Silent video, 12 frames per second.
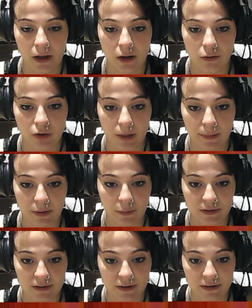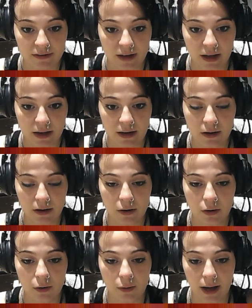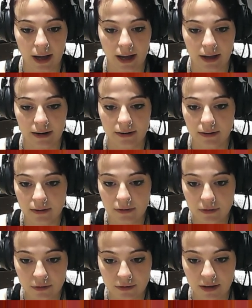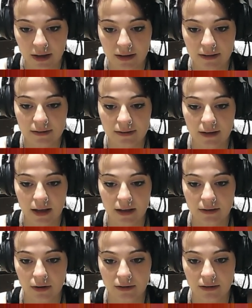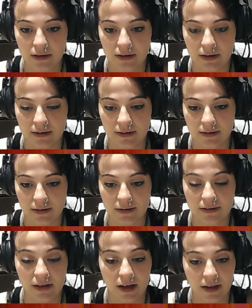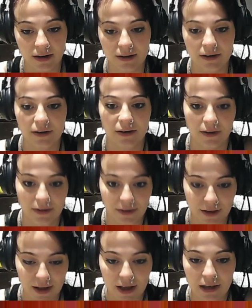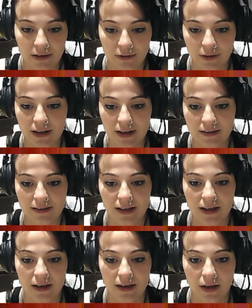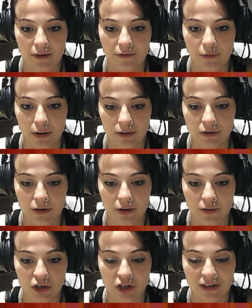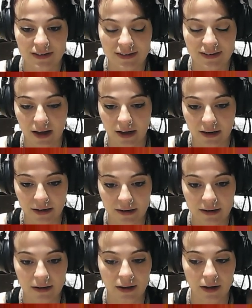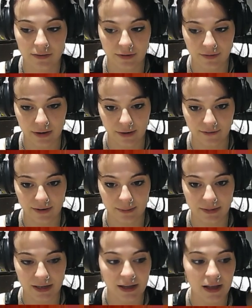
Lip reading: Robert was their son, who had two sons, and Dalton is the son. So he's like a fourth generation son of the founding family.